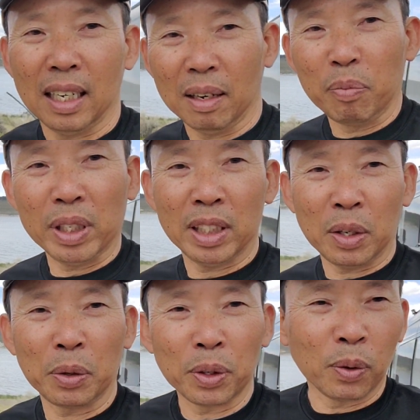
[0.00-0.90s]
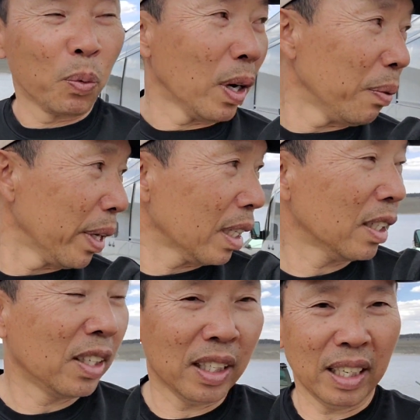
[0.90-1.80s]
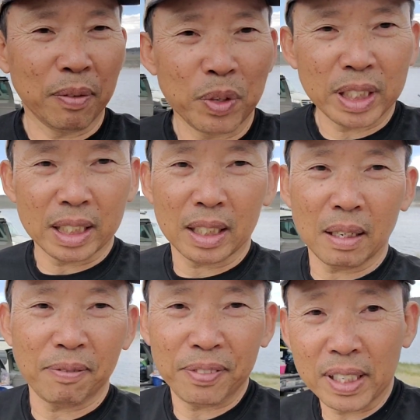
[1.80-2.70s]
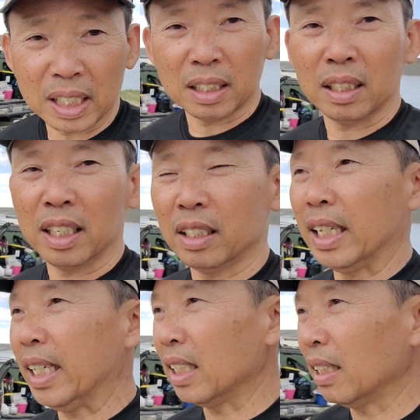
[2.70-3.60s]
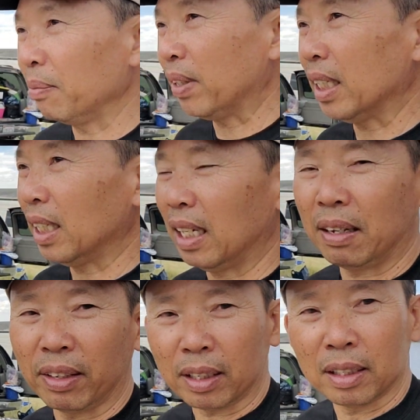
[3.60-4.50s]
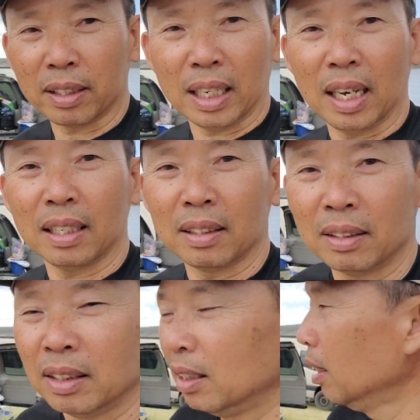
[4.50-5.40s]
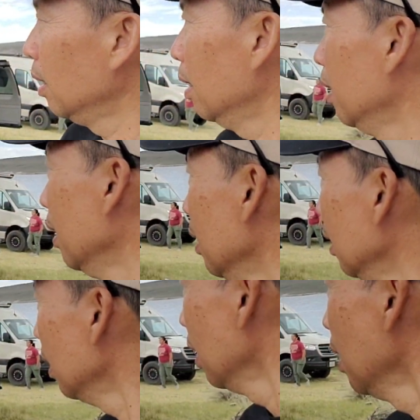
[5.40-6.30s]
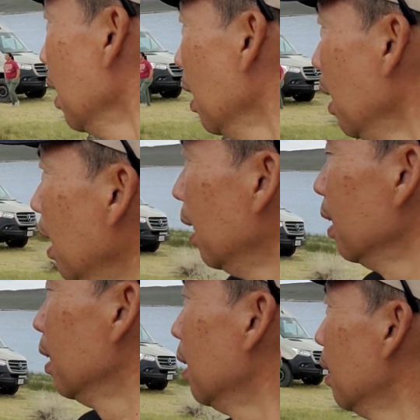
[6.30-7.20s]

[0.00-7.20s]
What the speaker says: Let me show you what we're cooking. We just finished eating something, and now they cook another thing. And